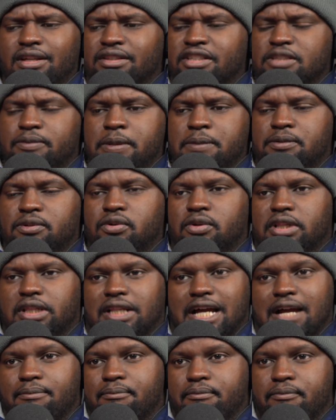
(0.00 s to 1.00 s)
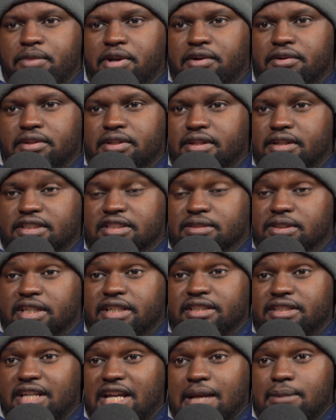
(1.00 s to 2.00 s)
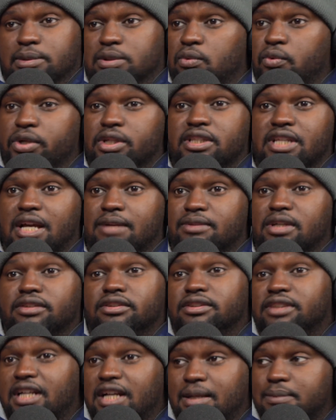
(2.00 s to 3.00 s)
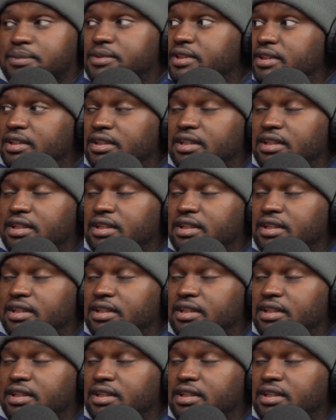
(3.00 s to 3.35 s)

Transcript: there's people doing a lot bigger than us, 10 times, 20 times, 100 times.